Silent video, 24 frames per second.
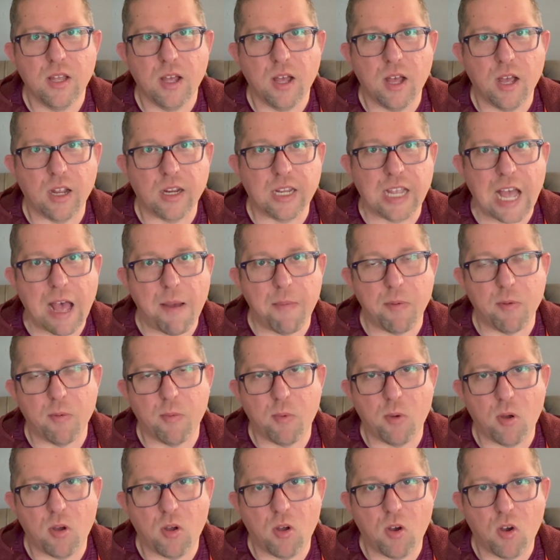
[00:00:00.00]
A
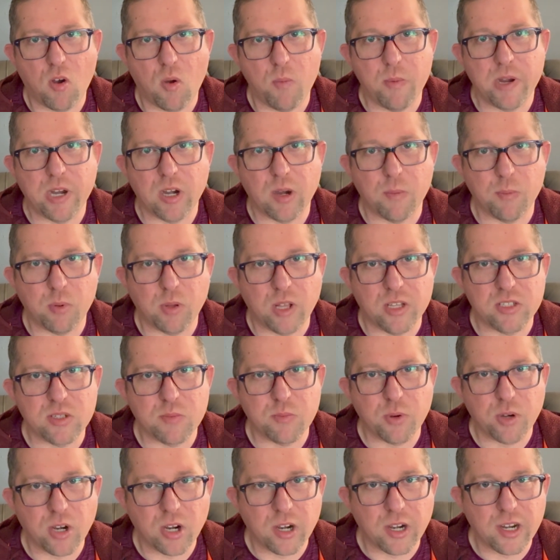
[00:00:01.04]
comparable home here in Pleasant
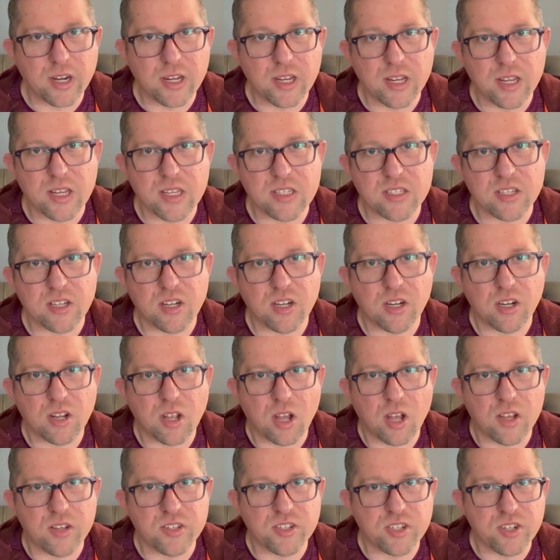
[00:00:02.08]
Prairie is going to
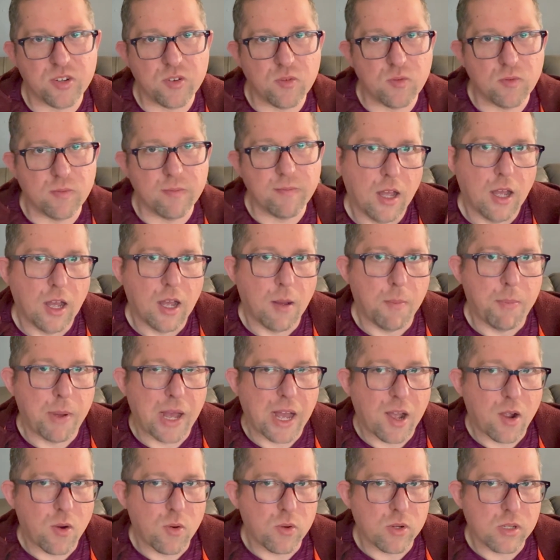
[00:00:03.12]
cost you
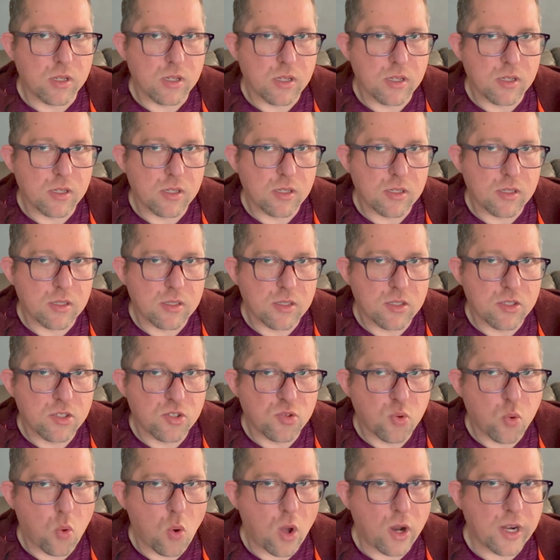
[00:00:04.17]
about
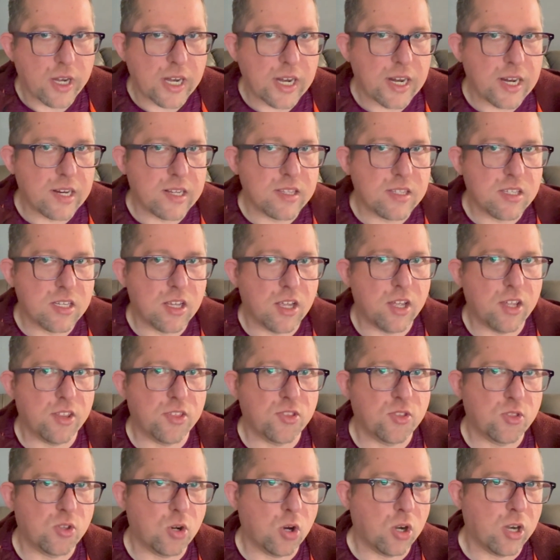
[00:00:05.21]
$20,000 to
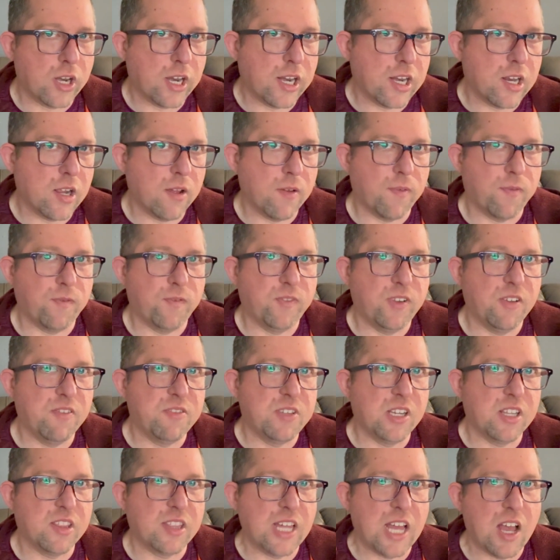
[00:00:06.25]
$30,000
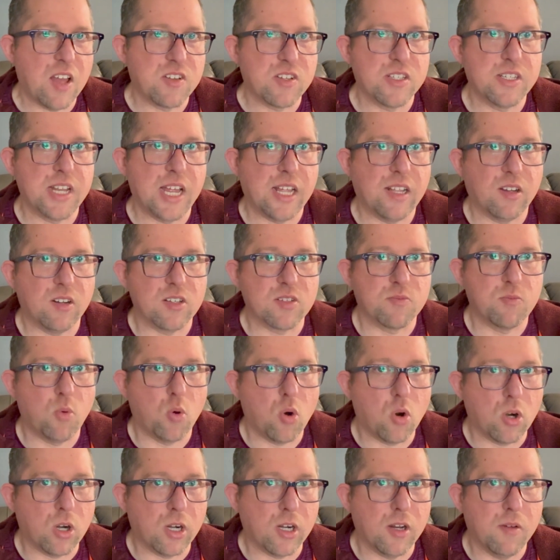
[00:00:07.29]
to $50,000
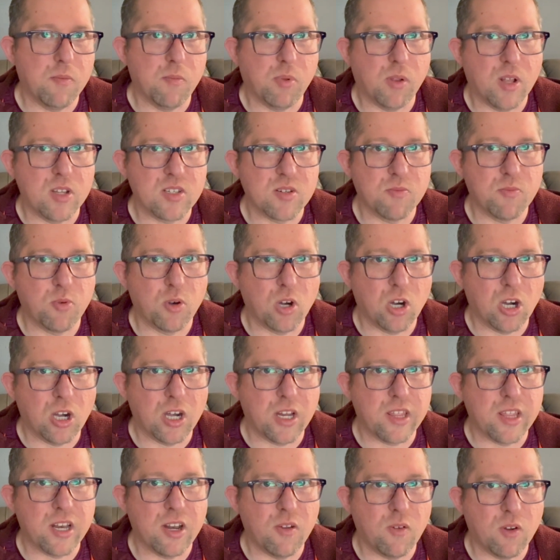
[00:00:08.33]
more in Pleasant
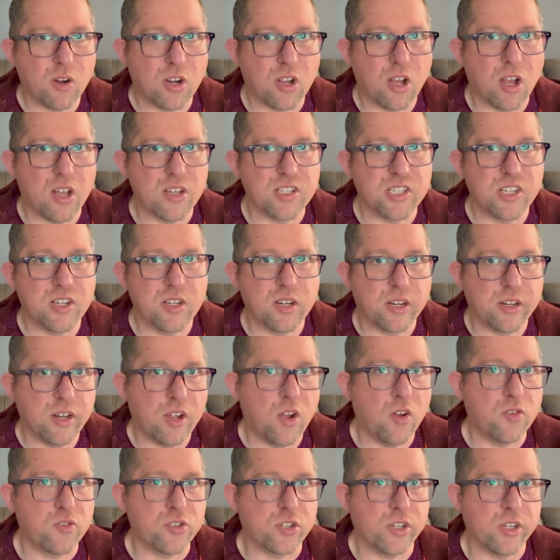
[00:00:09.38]
Prairie than it would cost you in
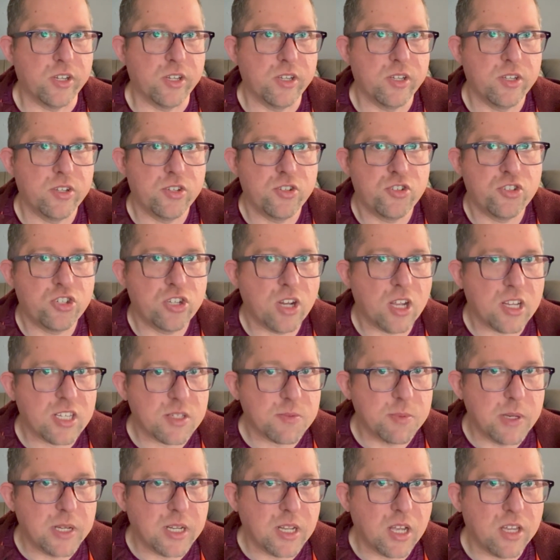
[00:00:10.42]
Kenosha,
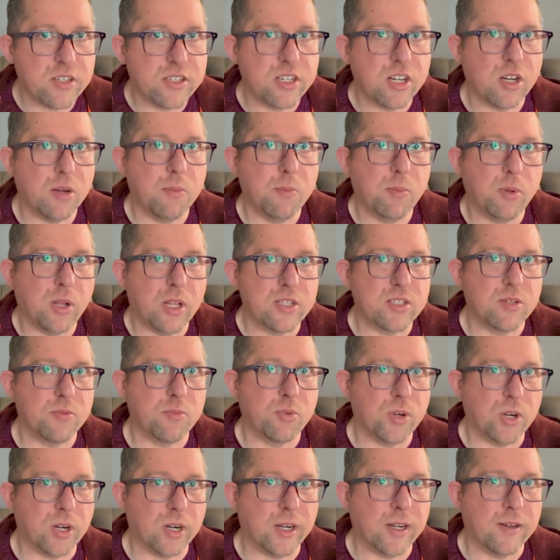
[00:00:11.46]
just because you're in Pleasant
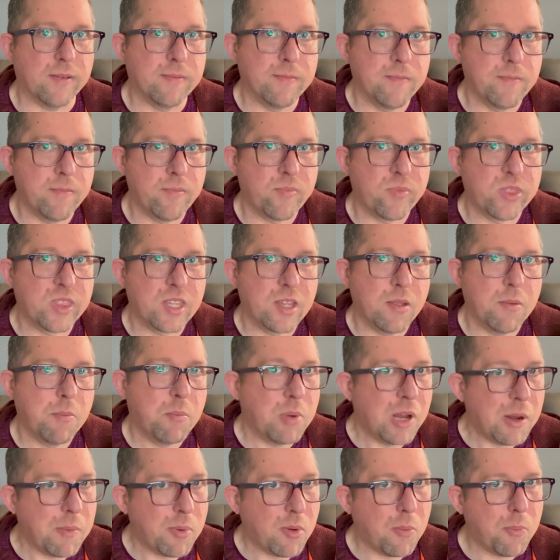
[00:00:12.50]
Prairie.
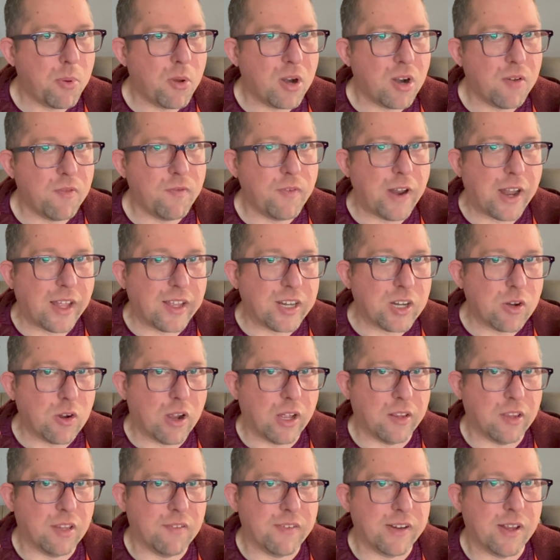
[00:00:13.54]
People put a value
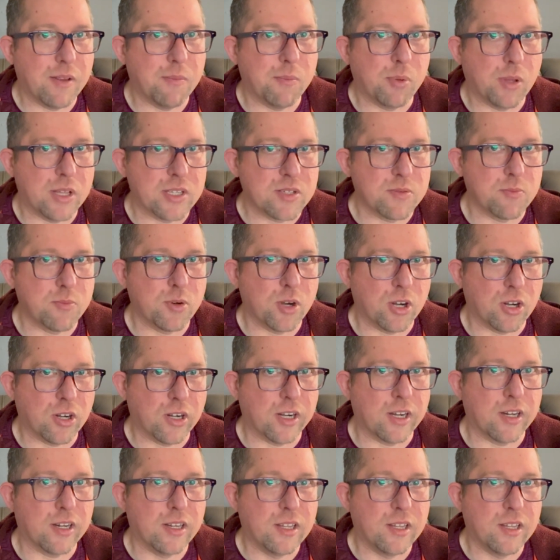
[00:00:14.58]
on living in Pleasant Prairie.